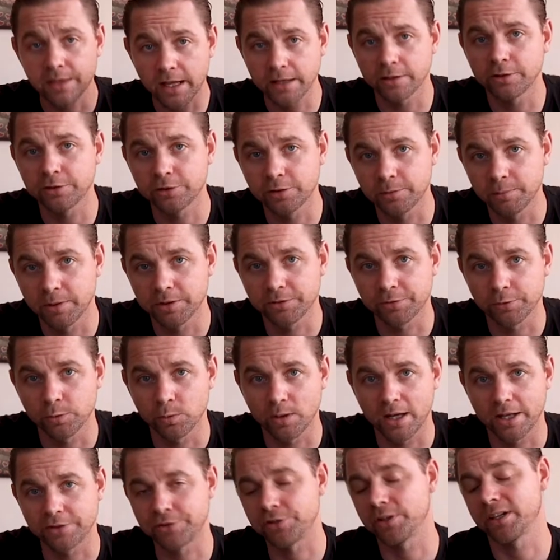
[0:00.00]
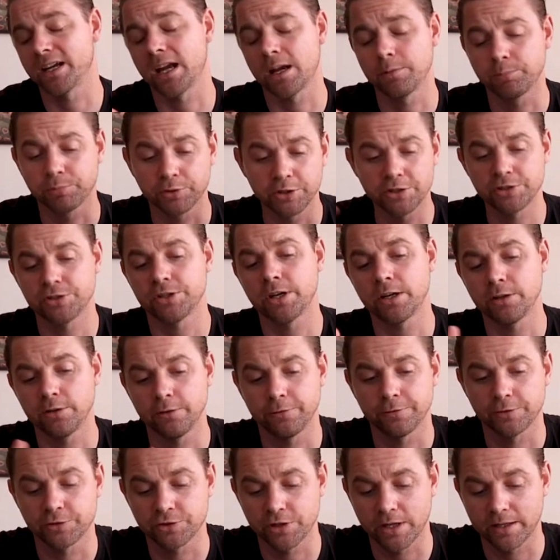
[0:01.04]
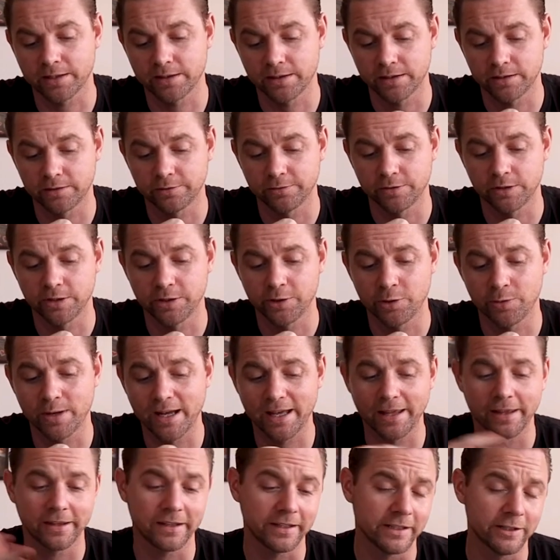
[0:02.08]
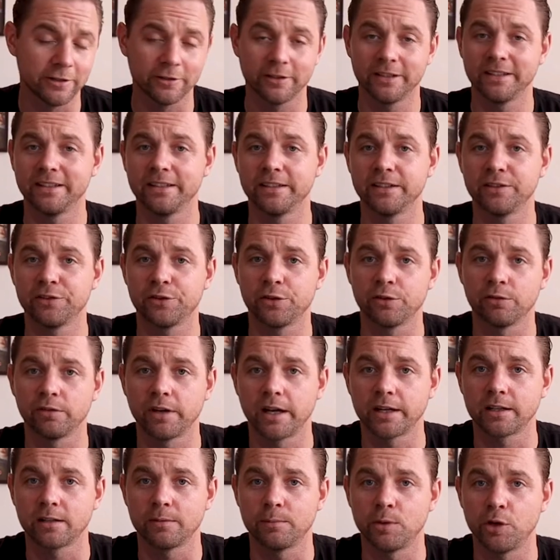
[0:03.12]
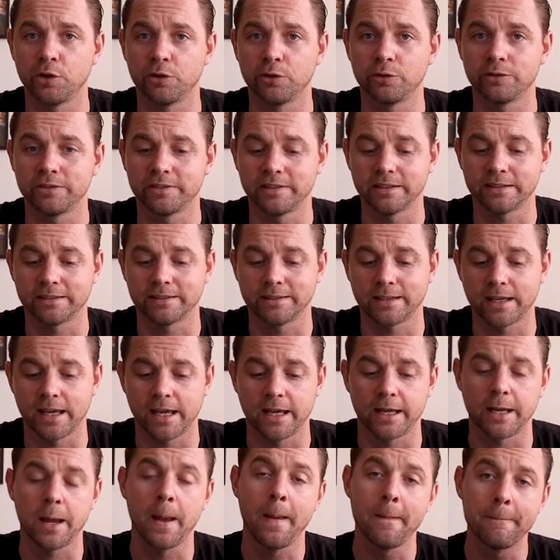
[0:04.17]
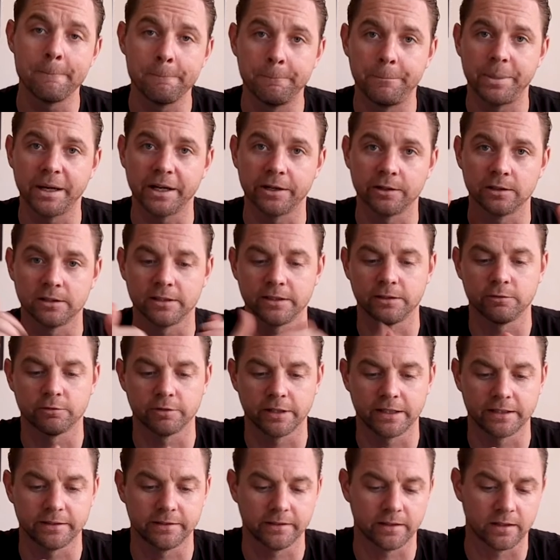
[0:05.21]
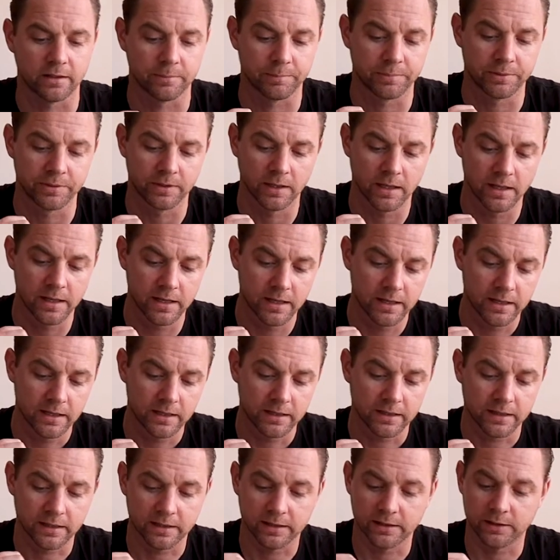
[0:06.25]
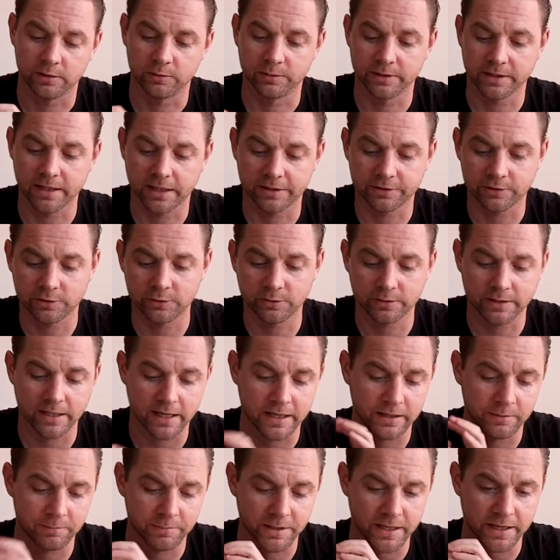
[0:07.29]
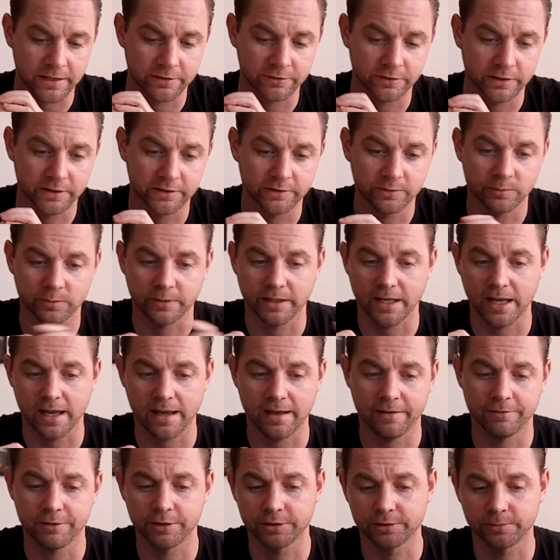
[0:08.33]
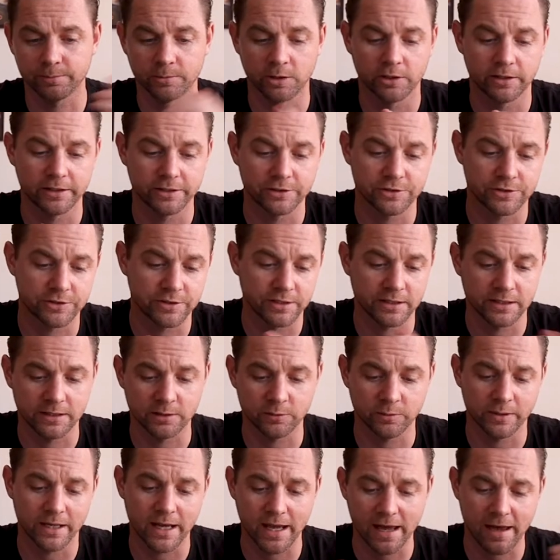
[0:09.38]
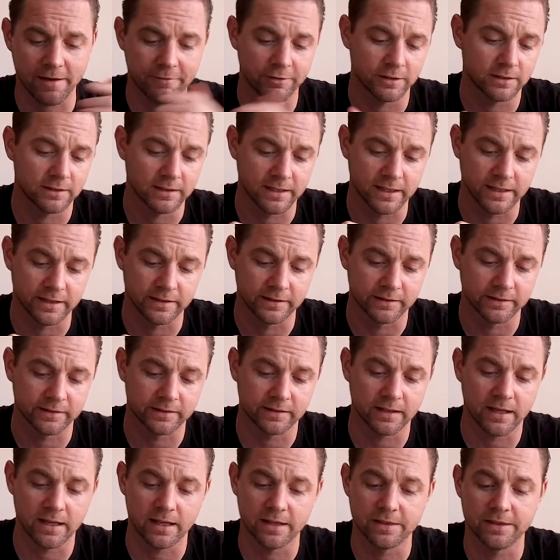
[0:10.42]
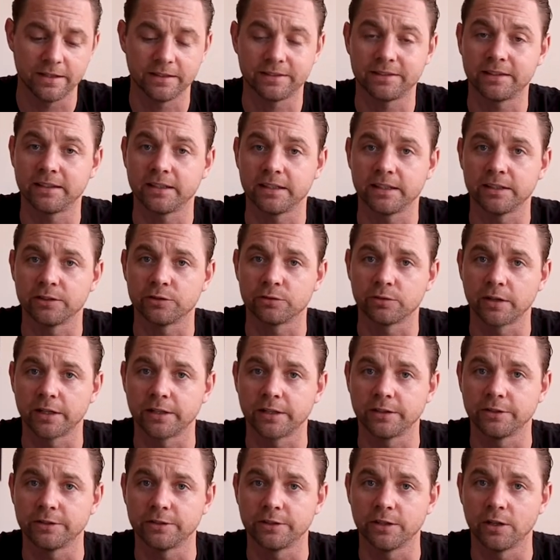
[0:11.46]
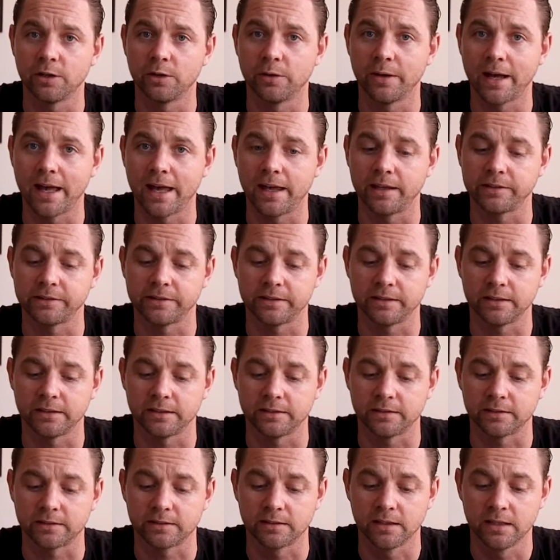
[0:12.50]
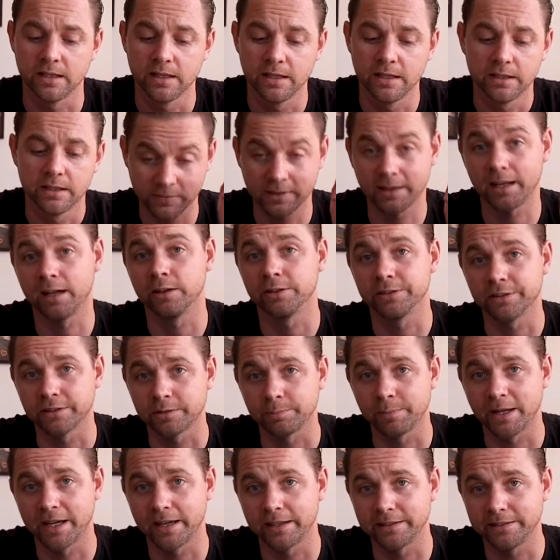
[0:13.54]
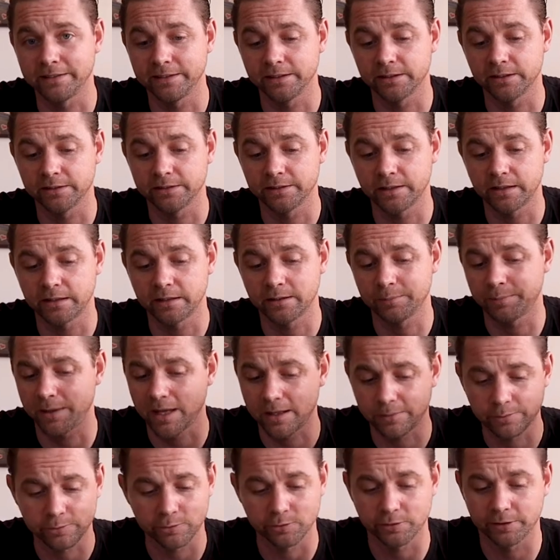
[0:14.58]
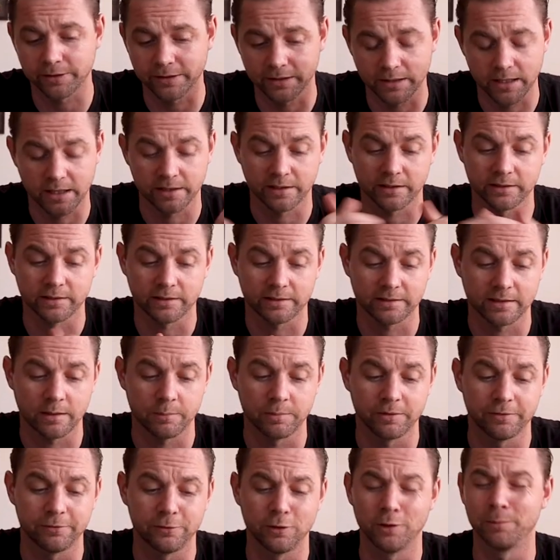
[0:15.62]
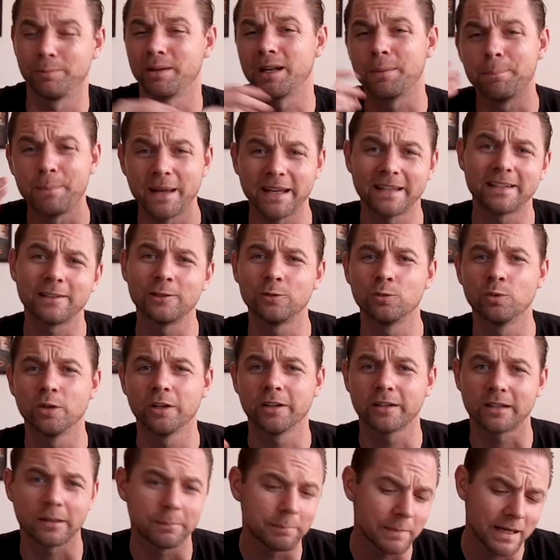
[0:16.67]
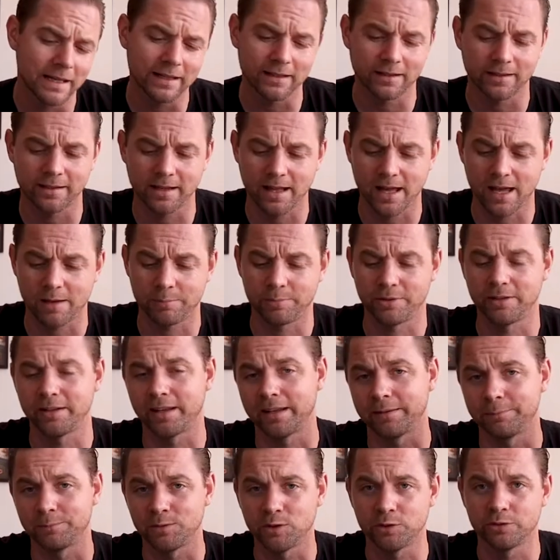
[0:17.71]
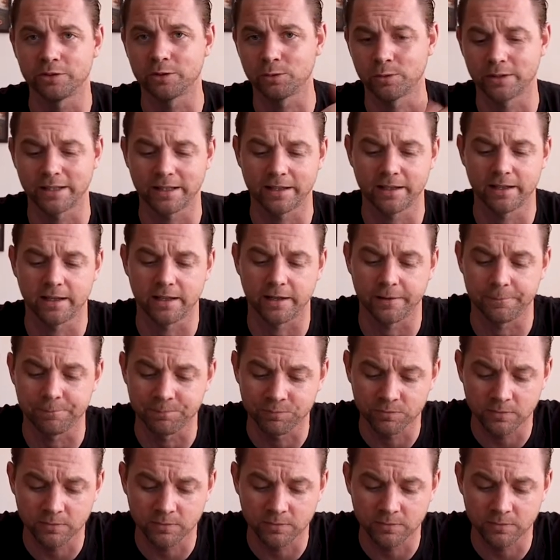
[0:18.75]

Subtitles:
Thank you so much for watching. I appreciate you for checking this video out. Here it is, the Red Komodo 6K, barely rigged up. We got two Canon batteries, we have the small HD, we have a lens, and this thing is ready to go as is. Now, is this my ideal setup? Absolutely not, as I said before, but I'm making it work, I'm making it happen, and I'm using what I got.